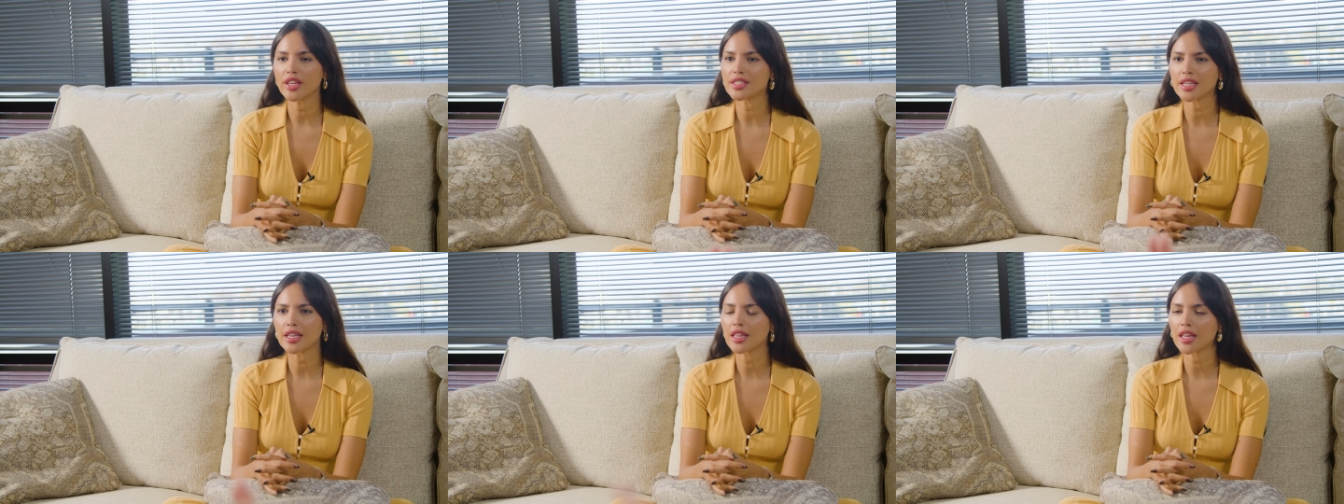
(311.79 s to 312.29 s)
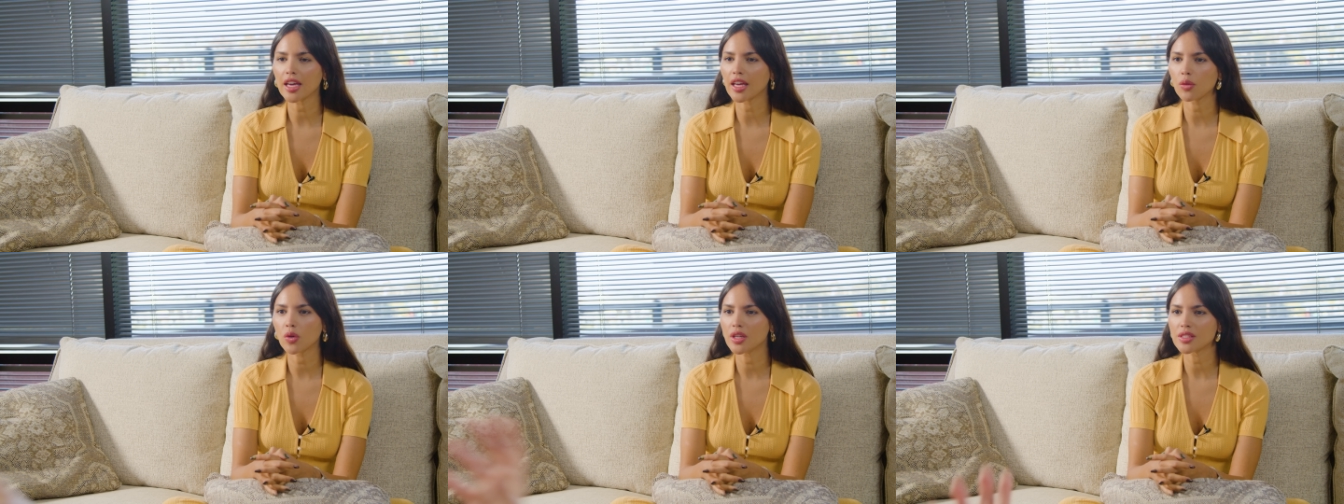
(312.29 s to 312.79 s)
I didn't think
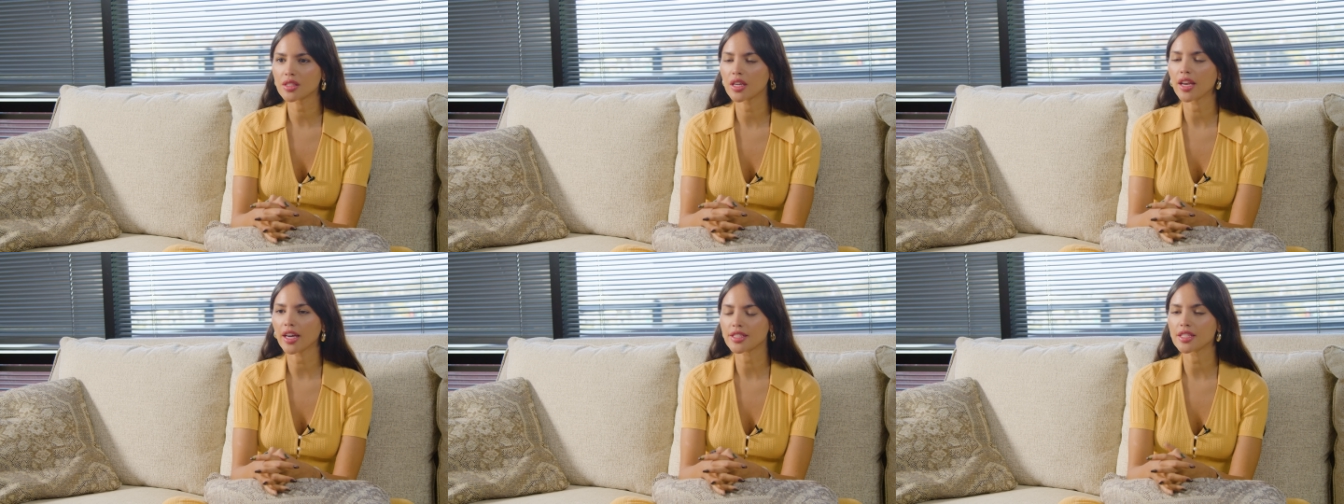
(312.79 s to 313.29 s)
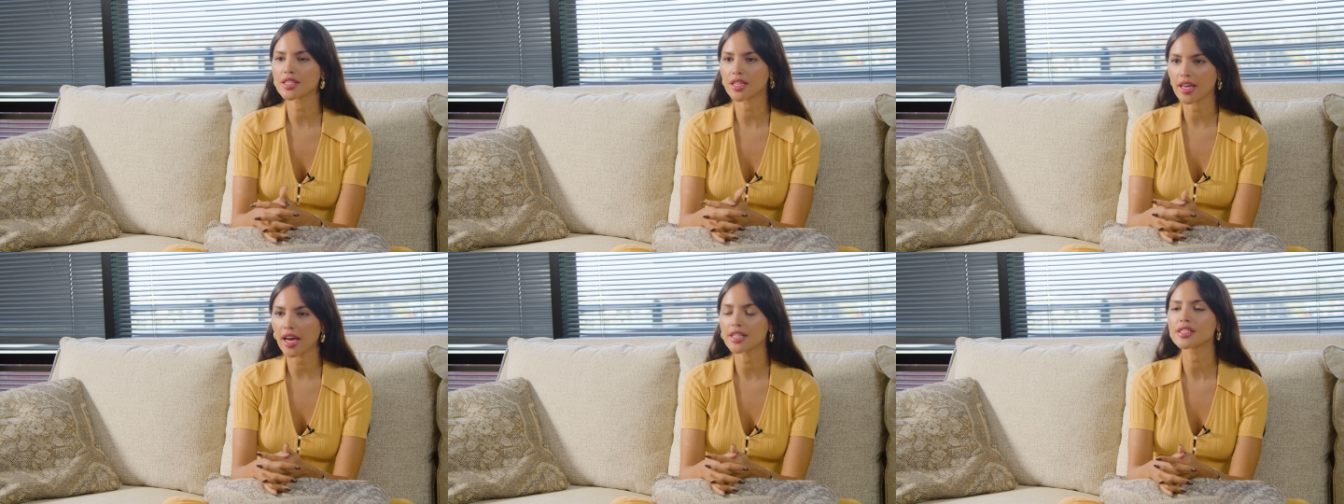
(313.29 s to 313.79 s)
it was connected to
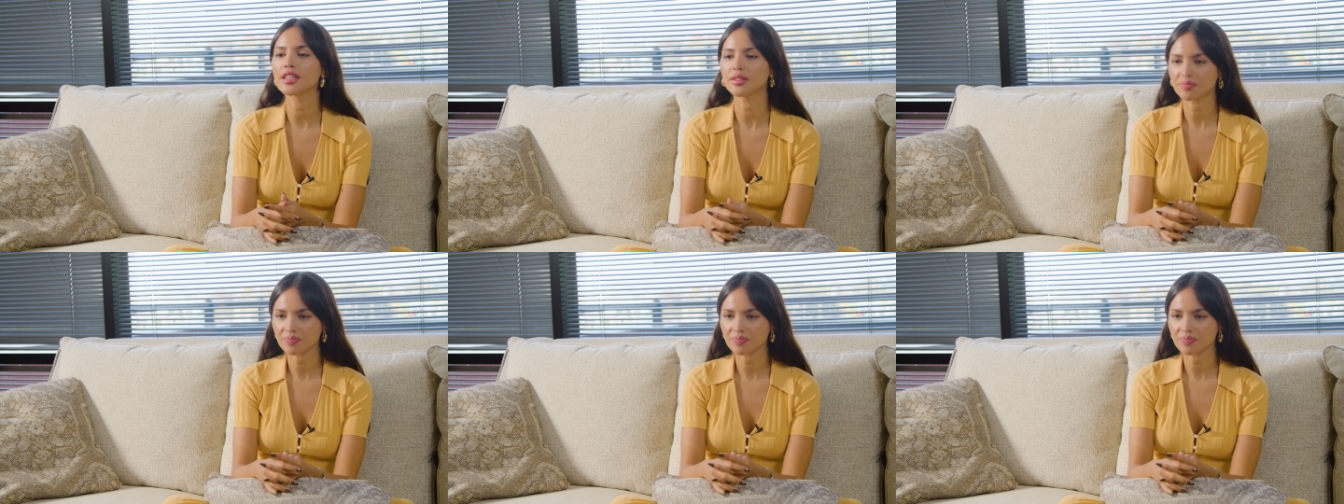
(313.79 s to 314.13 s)
the accident.